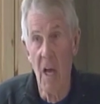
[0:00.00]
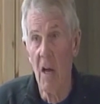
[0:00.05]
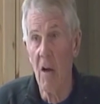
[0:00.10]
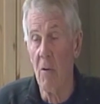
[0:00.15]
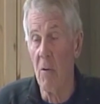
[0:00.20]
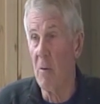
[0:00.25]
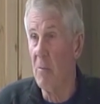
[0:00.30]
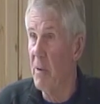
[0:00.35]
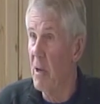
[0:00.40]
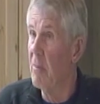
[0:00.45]

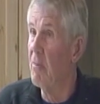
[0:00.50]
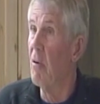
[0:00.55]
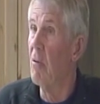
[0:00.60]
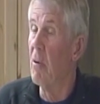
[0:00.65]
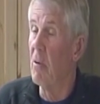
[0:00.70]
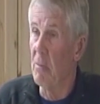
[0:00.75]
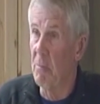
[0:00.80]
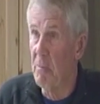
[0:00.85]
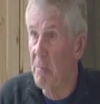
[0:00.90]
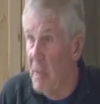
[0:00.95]
when people
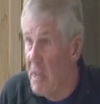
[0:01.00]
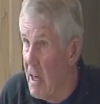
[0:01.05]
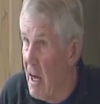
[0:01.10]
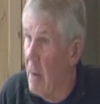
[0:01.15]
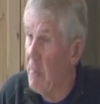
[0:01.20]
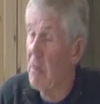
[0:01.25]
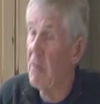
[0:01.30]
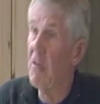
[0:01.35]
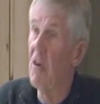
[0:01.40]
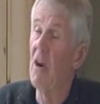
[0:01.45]
were
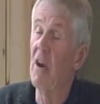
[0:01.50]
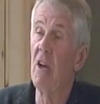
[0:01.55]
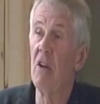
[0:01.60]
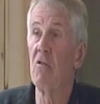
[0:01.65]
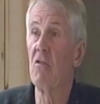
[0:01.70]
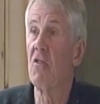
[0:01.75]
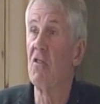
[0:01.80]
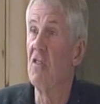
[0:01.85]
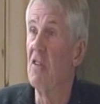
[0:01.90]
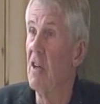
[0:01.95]
becoming very
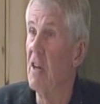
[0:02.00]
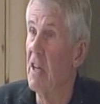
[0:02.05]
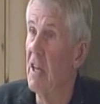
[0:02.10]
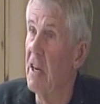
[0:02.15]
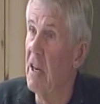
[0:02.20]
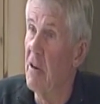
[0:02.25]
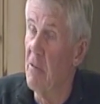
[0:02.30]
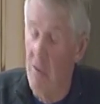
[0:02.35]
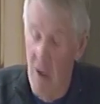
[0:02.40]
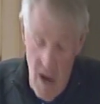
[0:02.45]
interested
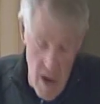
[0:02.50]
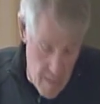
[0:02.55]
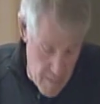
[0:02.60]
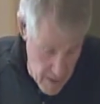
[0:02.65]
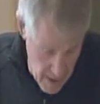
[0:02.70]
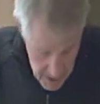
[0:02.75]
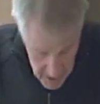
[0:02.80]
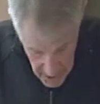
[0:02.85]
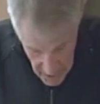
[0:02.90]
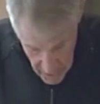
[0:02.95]
in
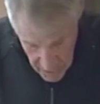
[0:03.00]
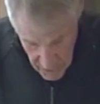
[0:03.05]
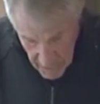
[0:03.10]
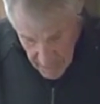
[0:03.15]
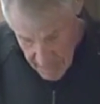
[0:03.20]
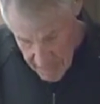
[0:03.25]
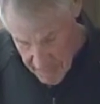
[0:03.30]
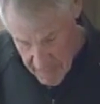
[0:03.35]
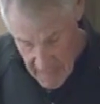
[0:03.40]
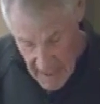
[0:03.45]

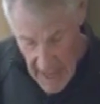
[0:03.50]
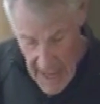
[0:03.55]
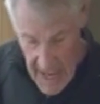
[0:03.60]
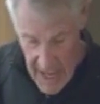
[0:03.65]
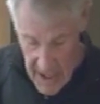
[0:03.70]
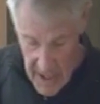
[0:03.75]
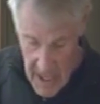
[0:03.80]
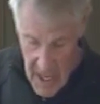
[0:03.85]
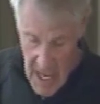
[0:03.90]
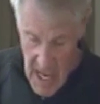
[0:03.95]
environmentalism.
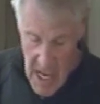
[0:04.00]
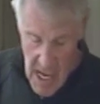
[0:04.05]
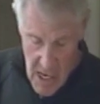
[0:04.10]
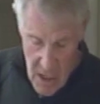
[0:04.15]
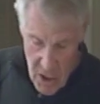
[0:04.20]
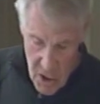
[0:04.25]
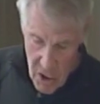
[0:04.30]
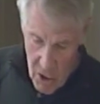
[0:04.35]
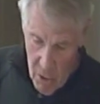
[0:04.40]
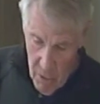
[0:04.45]
And
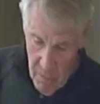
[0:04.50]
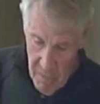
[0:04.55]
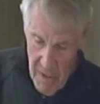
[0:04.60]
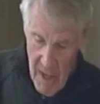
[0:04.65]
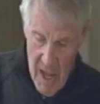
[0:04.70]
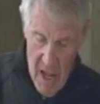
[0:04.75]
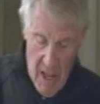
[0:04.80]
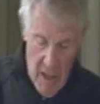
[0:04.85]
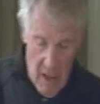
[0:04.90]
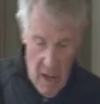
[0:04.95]
so
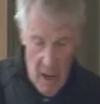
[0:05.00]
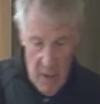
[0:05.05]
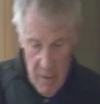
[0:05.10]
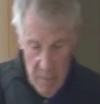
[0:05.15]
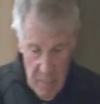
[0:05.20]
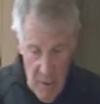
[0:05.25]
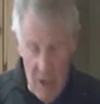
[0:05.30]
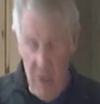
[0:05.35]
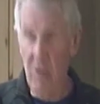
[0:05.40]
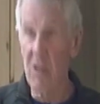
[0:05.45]
uh, the
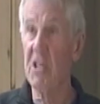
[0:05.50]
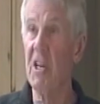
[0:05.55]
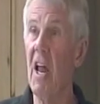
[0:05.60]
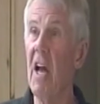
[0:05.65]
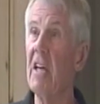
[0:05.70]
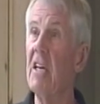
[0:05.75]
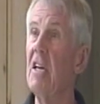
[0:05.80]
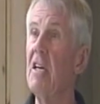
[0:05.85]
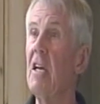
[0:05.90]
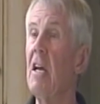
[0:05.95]
book was
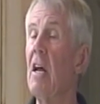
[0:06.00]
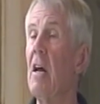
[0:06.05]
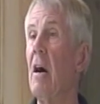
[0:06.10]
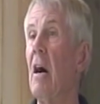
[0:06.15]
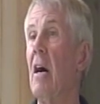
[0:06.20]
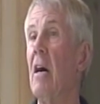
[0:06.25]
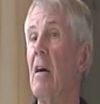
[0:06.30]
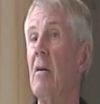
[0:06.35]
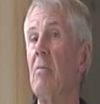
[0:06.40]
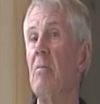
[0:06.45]
lucky.
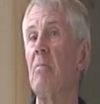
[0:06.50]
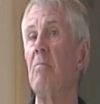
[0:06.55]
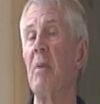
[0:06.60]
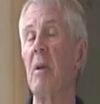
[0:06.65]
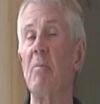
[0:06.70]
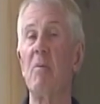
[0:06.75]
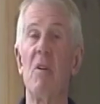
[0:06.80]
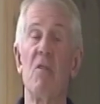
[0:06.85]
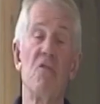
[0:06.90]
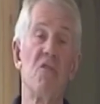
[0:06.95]
Uh,
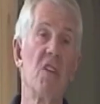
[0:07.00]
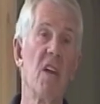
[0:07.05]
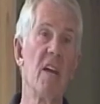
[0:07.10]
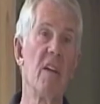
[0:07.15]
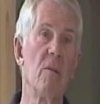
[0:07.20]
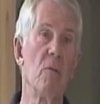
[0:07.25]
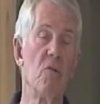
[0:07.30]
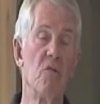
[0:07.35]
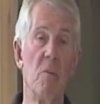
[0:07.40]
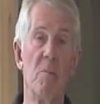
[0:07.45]
people have said
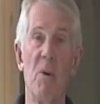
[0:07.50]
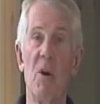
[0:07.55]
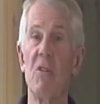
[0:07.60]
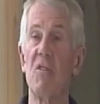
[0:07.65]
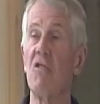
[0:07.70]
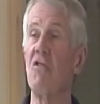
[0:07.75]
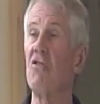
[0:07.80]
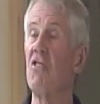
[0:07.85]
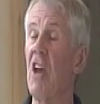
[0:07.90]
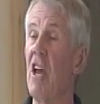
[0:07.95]
it was a book
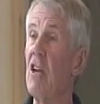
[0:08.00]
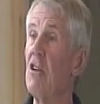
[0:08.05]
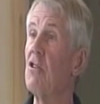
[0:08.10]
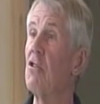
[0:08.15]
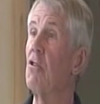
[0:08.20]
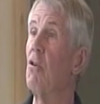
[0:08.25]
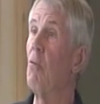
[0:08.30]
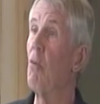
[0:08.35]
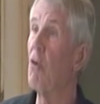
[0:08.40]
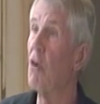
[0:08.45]
that
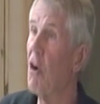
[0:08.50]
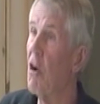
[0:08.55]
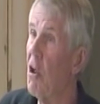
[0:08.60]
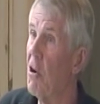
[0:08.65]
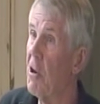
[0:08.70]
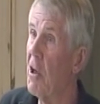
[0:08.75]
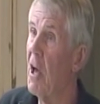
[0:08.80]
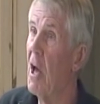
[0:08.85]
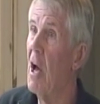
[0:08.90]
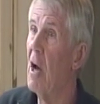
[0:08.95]
changed the
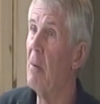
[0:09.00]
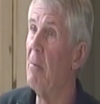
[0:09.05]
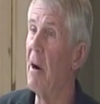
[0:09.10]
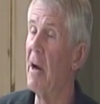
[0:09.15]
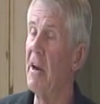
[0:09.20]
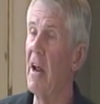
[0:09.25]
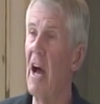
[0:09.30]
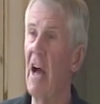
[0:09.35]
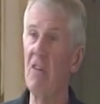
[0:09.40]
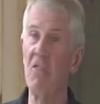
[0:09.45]
world
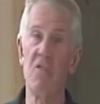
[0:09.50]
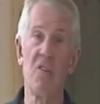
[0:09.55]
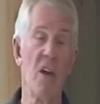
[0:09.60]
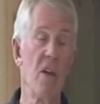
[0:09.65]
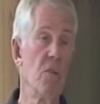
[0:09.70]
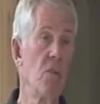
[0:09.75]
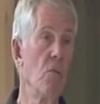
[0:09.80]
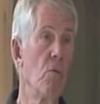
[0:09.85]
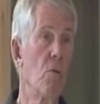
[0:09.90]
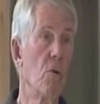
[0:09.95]
but I
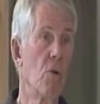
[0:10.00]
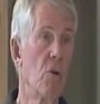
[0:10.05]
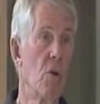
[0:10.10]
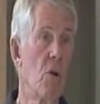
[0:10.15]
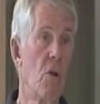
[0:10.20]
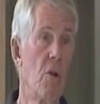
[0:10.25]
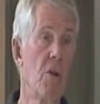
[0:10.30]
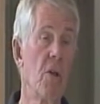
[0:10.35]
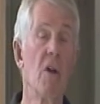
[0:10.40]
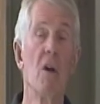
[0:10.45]
say the
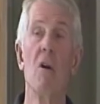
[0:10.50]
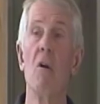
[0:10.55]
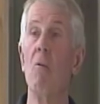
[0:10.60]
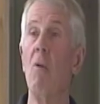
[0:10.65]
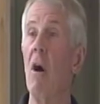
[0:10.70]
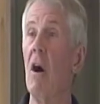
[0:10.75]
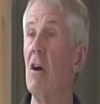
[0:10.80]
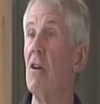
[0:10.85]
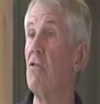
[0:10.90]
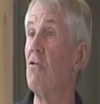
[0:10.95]
world
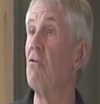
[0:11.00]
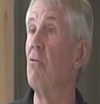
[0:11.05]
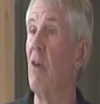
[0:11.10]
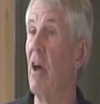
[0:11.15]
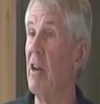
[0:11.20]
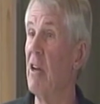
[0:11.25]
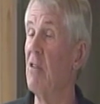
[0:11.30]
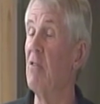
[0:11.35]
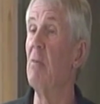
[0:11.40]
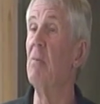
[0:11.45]
was
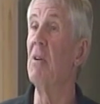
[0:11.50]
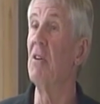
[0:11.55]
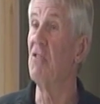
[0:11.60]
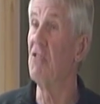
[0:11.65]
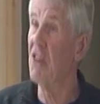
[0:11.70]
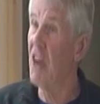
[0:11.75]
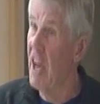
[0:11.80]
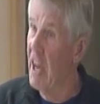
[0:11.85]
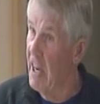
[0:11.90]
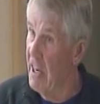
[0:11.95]
ready to be
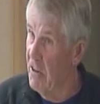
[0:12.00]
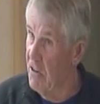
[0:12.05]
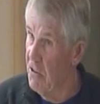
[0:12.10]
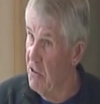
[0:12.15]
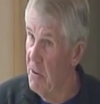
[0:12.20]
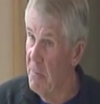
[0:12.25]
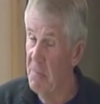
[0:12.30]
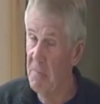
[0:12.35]
changed,